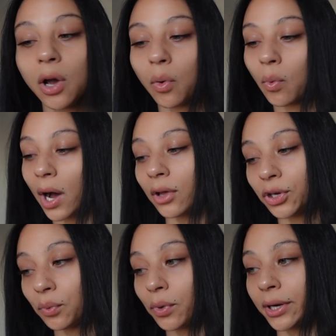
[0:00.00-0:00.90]
while
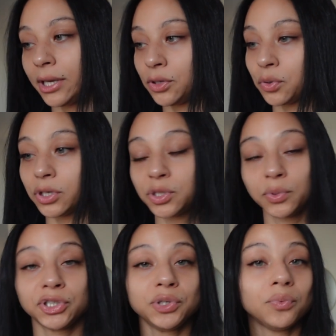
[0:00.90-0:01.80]
you're working towards
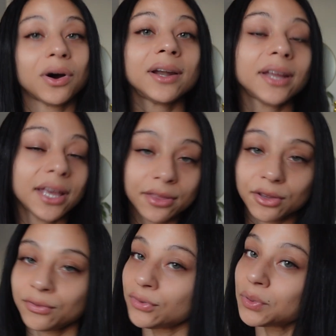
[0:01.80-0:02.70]
what you want in
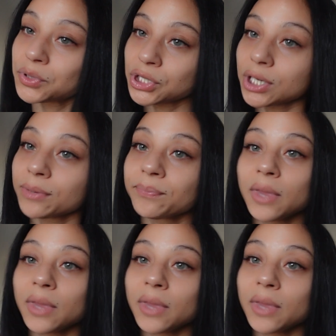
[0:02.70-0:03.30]
the future.